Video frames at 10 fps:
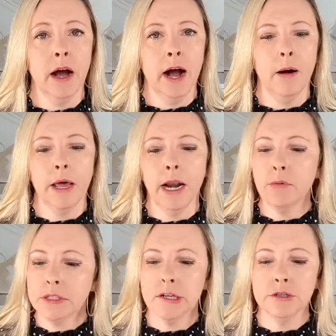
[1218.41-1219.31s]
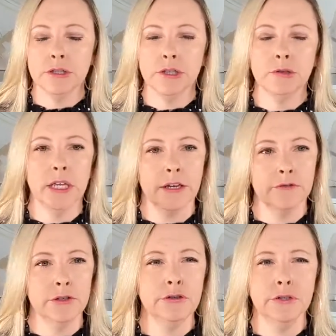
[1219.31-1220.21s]
And I will tell you too, like
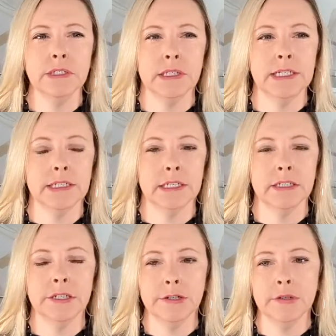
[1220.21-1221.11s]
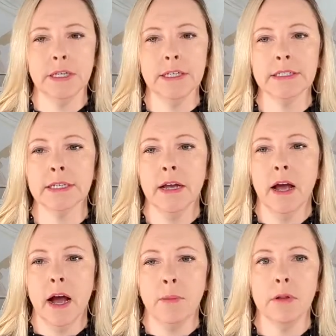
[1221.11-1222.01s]
if you use LinkedIn to do this,
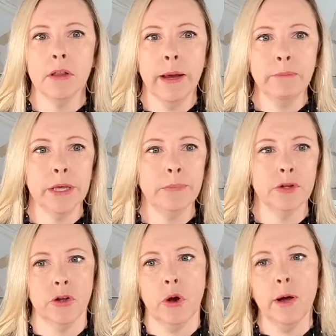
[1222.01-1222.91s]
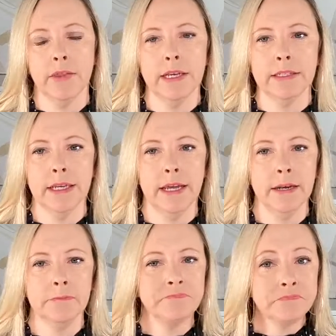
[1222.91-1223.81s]
let people know on
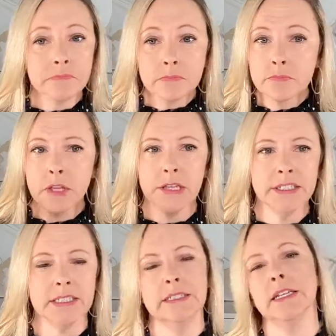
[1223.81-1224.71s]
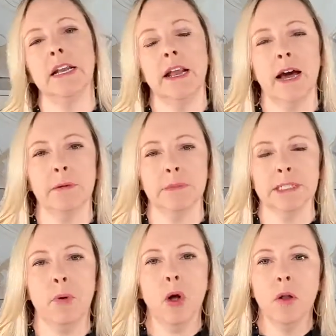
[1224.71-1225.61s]
LinkedIn, this is an
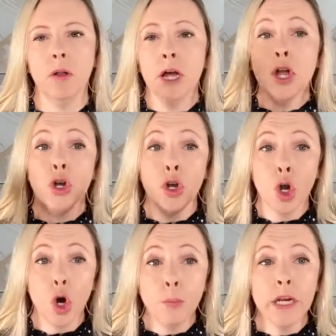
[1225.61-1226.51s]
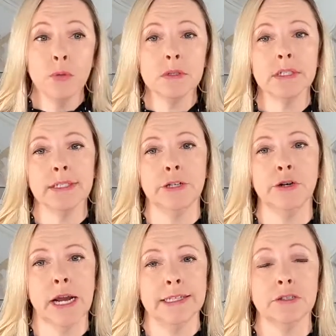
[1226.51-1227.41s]
anonymous poll. Nobody will see
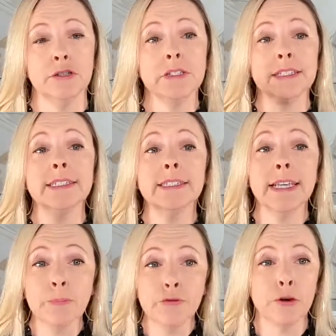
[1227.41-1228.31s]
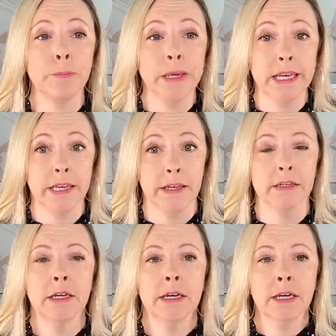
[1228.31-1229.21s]
your answers except for me,
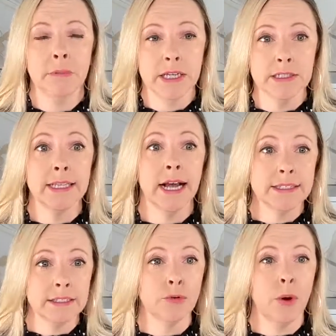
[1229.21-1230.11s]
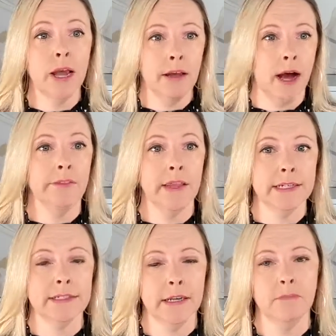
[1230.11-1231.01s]
because that's the way on
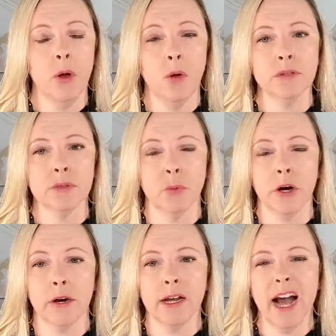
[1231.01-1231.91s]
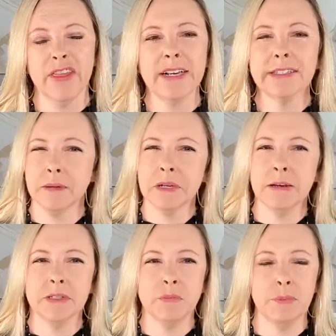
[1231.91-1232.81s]
LinkedIn polls work. I think
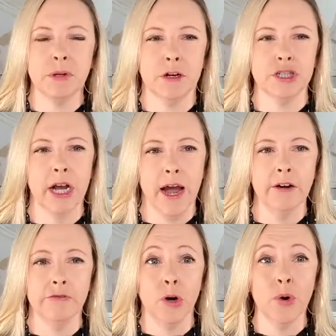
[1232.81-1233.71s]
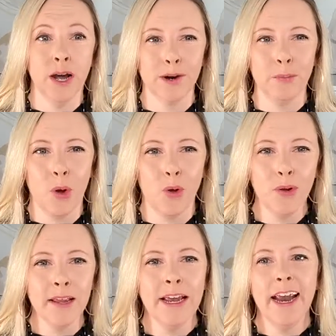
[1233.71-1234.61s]
sometimes people are shy to vote on a
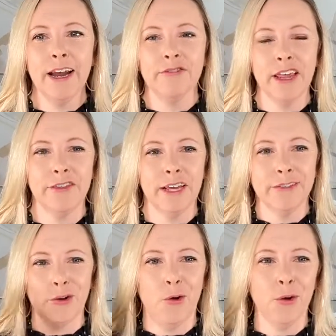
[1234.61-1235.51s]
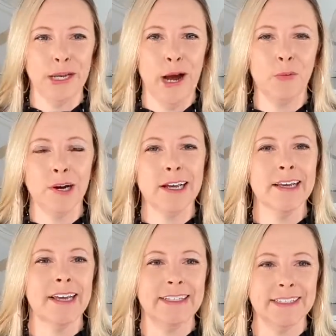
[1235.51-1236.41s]
poll if they think their whole
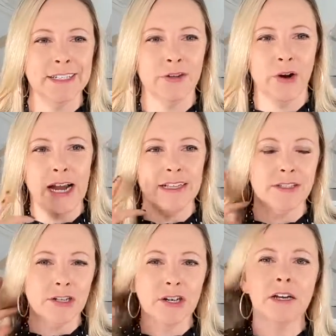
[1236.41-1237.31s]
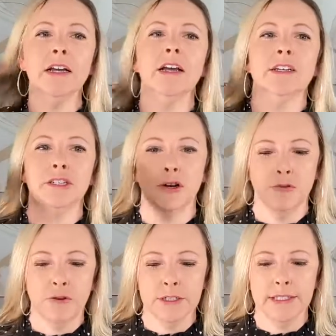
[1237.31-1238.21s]
network can see their answer. So
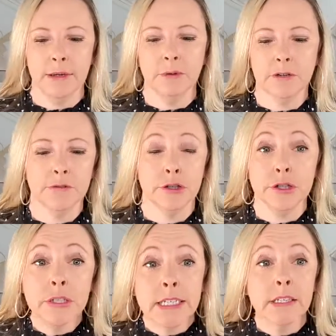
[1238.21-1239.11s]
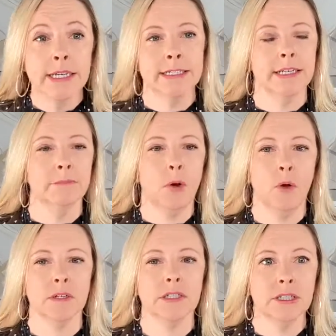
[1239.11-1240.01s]
for example, if you're using LinkedIn
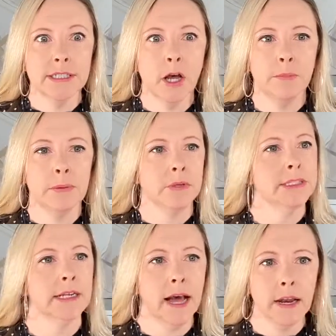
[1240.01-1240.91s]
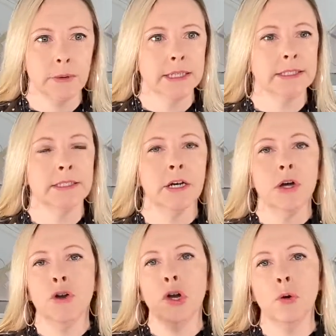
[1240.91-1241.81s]
polls, just tell people it's anonymous.
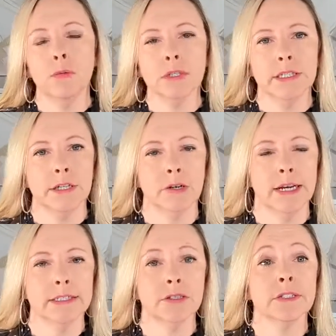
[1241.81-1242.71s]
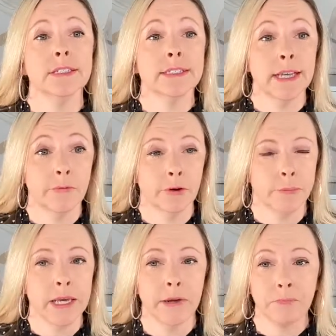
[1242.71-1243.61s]
No one will see your answers except for
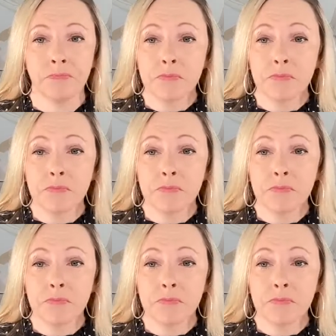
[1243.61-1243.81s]
me.